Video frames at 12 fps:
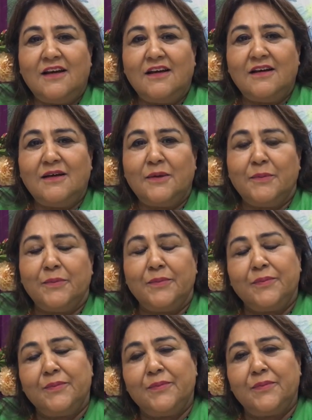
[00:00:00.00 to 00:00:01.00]
Um,
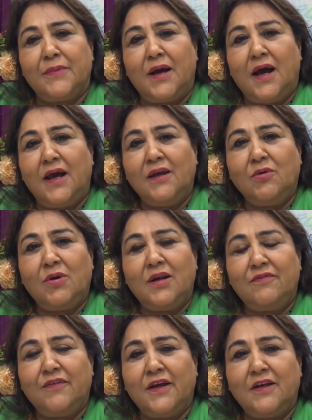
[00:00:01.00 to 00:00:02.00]
I
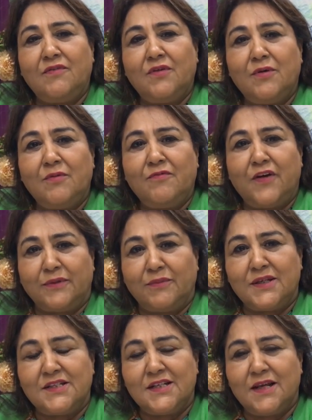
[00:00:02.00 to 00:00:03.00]
qualified from
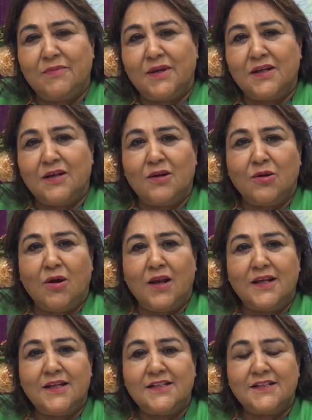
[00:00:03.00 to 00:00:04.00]
Fatima Jinnah Medical
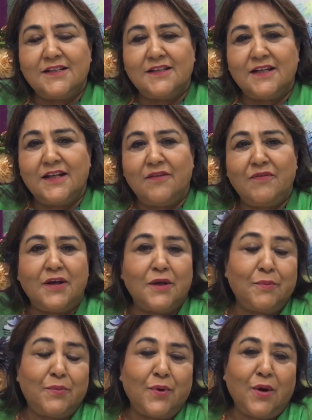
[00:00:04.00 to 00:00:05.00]
College and then I went
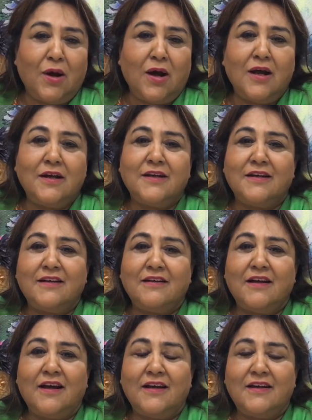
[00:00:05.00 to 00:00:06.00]
abroad
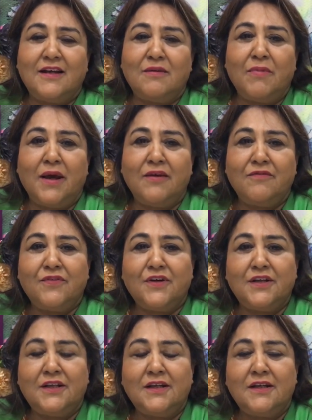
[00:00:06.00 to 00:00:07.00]
and I did my
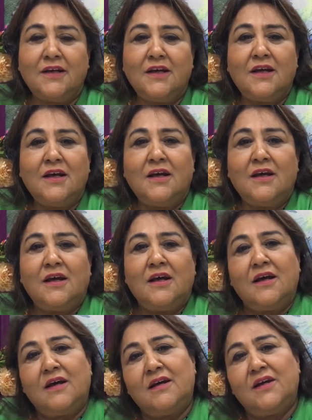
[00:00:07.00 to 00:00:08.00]
further
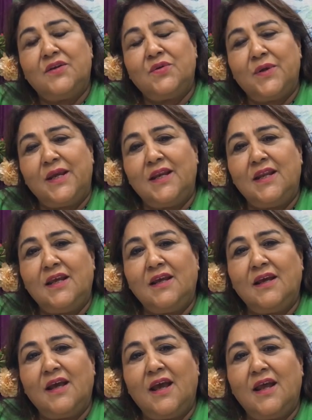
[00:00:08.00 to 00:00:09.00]
uh,
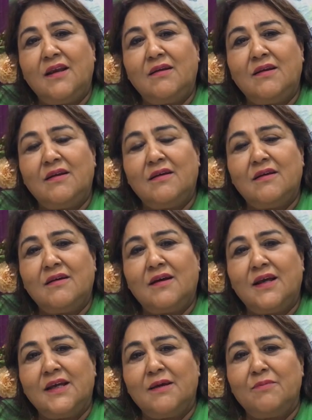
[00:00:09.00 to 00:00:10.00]
training and uh,
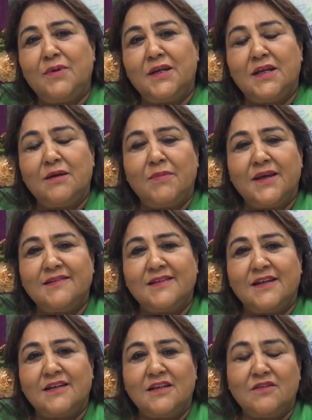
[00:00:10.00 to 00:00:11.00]
I completed my
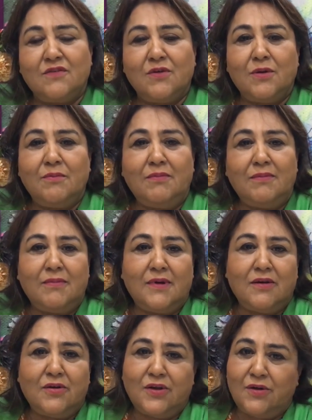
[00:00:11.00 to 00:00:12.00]
studies from
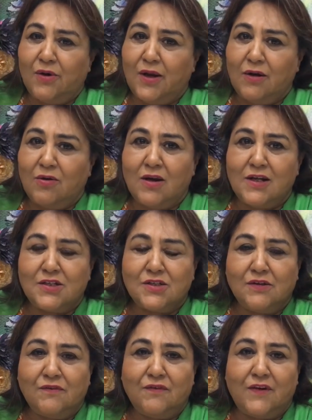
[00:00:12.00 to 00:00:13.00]
the Royal College
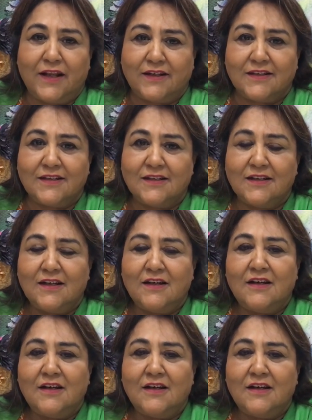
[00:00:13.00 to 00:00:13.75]
of London.